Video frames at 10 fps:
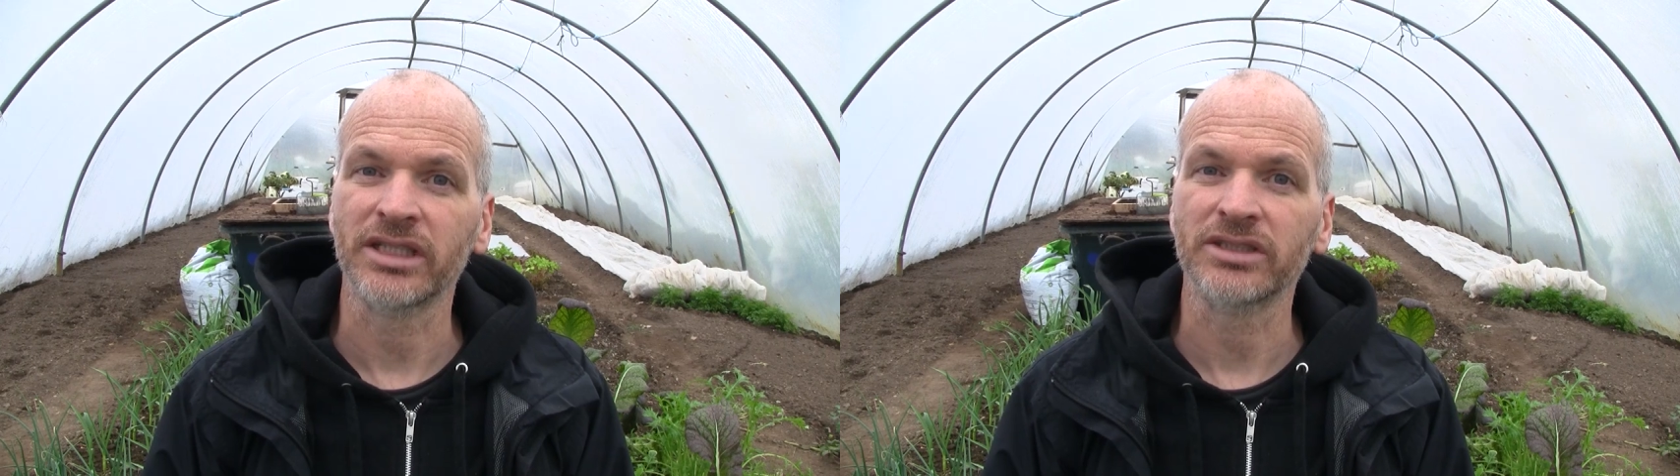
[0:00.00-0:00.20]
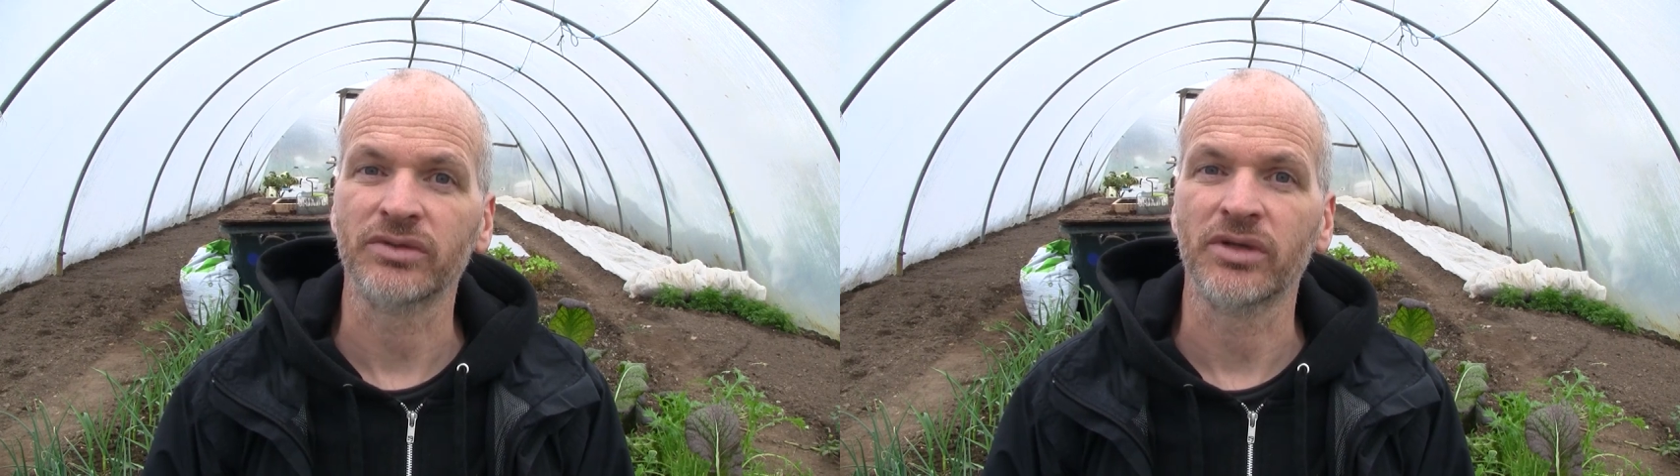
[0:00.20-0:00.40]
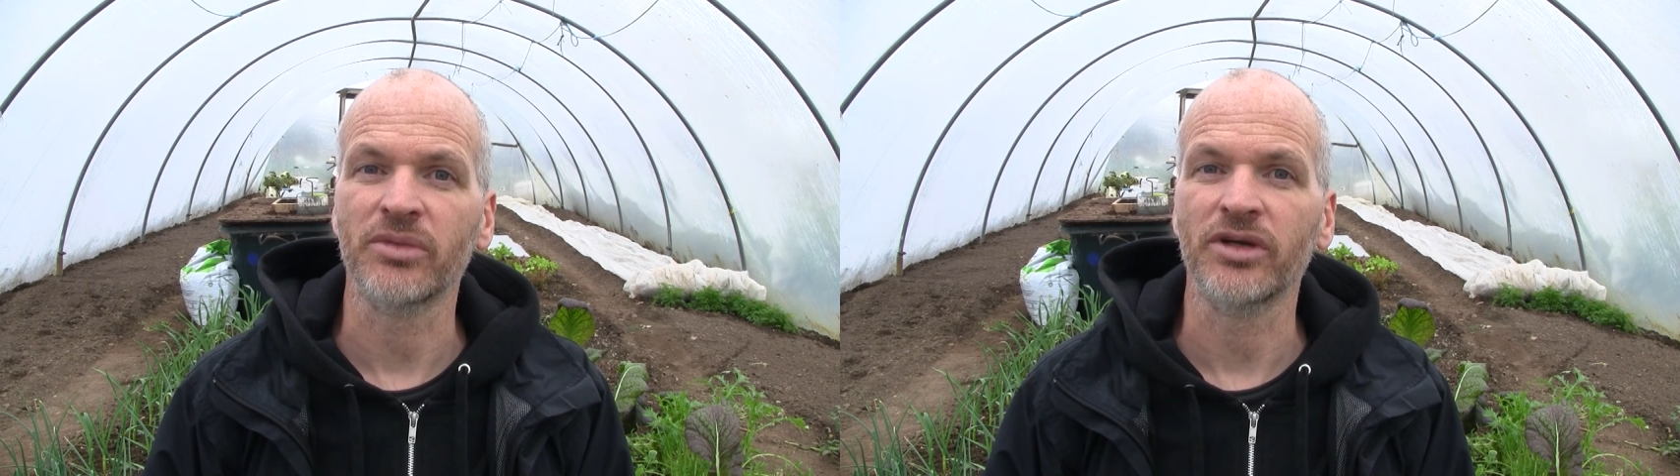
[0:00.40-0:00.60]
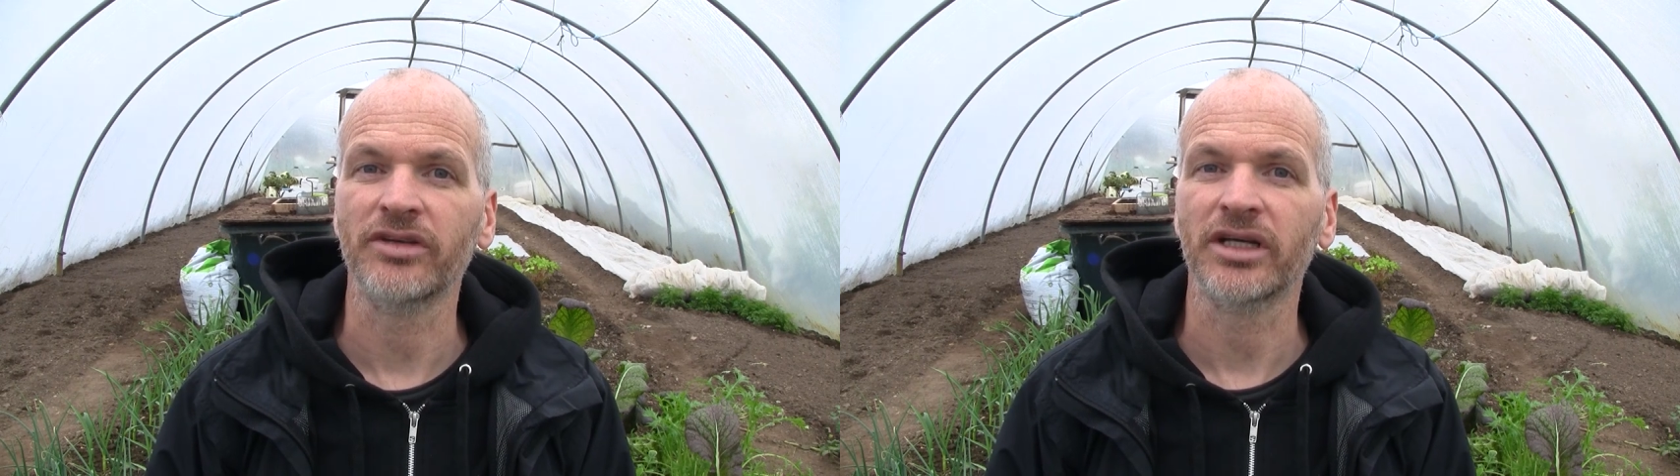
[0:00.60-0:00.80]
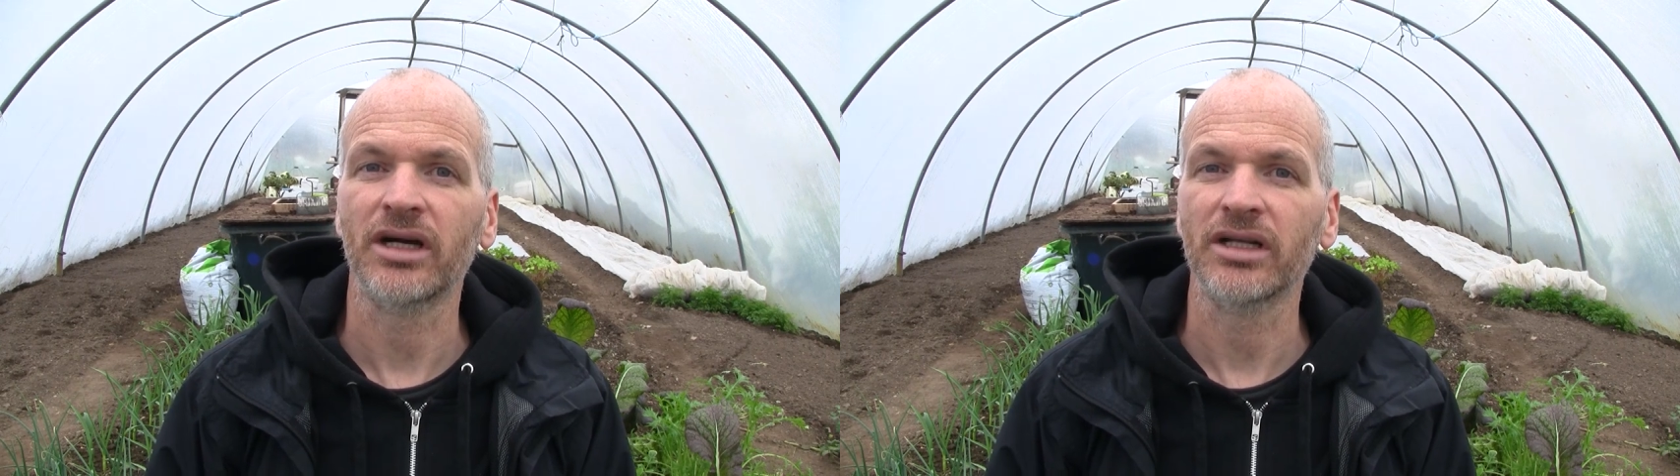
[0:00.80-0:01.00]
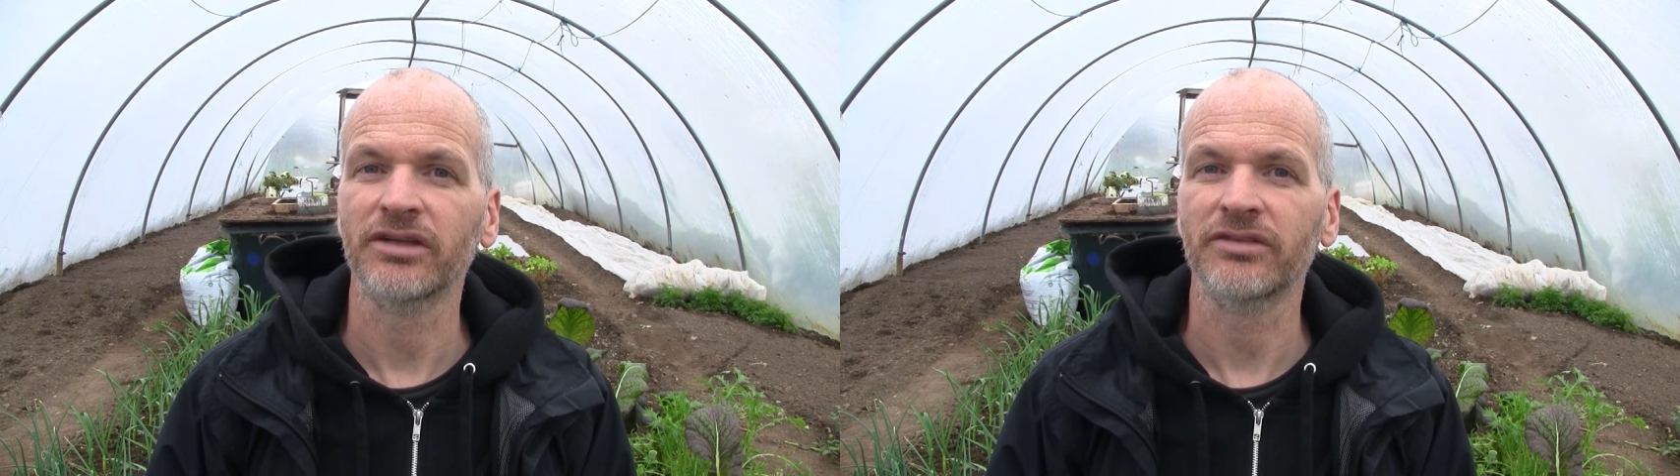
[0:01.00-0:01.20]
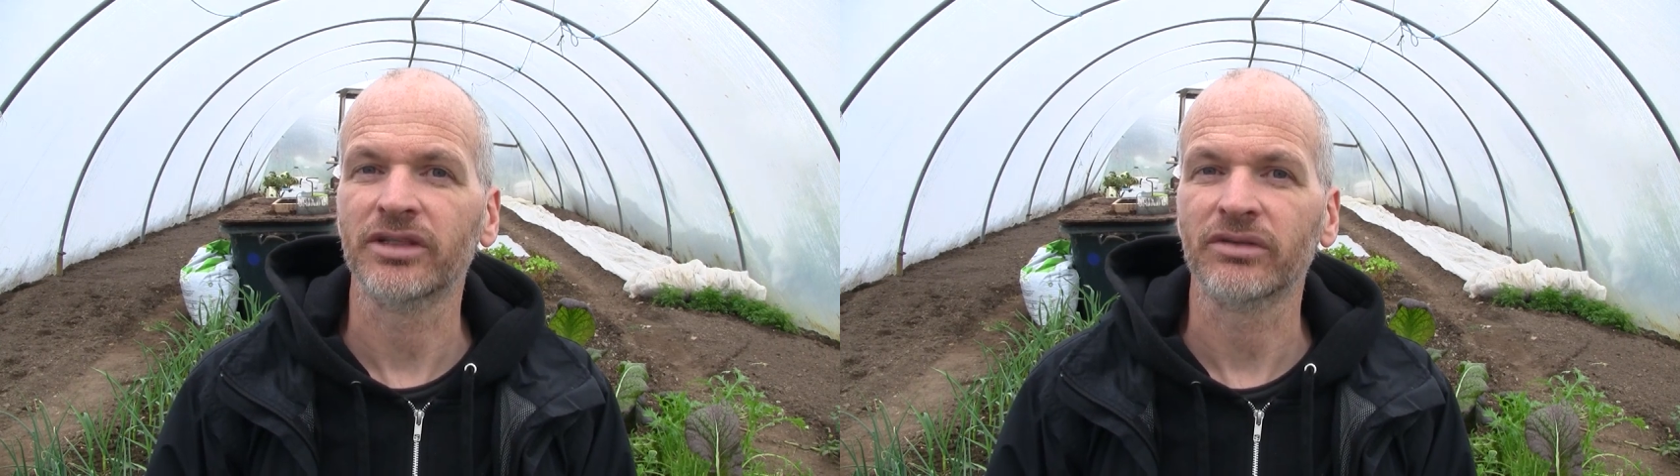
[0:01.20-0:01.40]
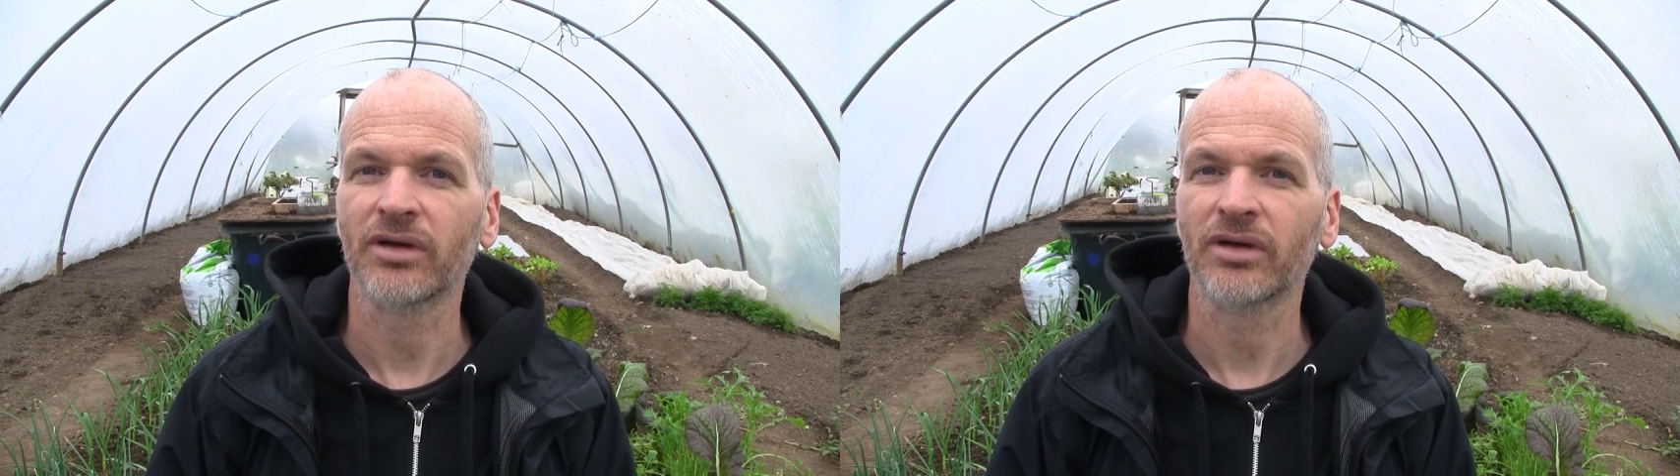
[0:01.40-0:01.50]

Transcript: into removing all of the